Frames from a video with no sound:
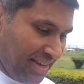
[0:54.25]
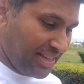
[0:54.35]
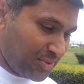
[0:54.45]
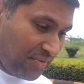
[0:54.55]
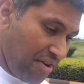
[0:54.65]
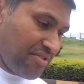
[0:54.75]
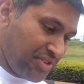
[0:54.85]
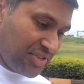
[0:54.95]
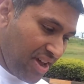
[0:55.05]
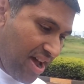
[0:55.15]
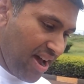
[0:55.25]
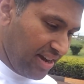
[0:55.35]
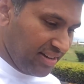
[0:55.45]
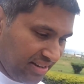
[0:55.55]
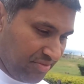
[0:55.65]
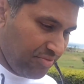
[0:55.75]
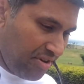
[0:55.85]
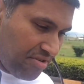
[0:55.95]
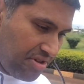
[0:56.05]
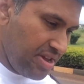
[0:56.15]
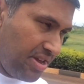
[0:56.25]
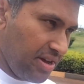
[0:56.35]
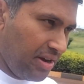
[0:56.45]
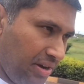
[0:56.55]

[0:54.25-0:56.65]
it's very sad and very,